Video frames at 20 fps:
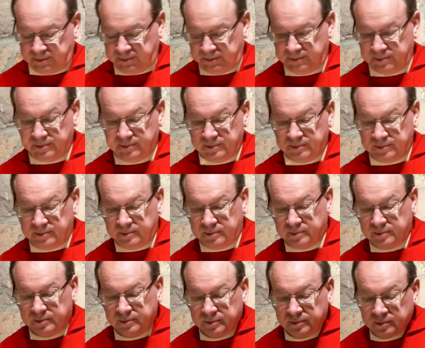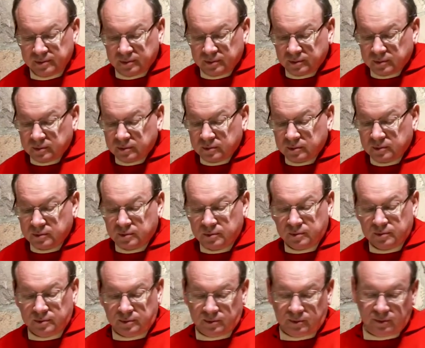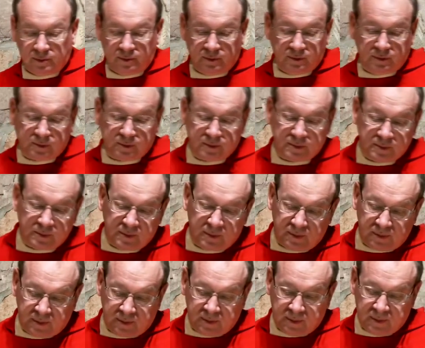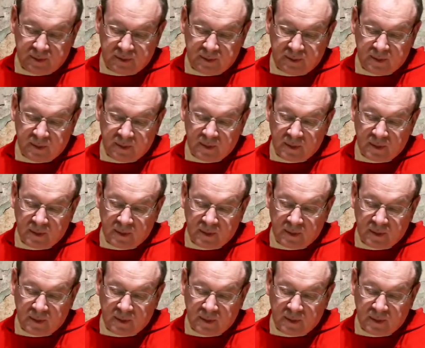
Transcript: Nothing is said.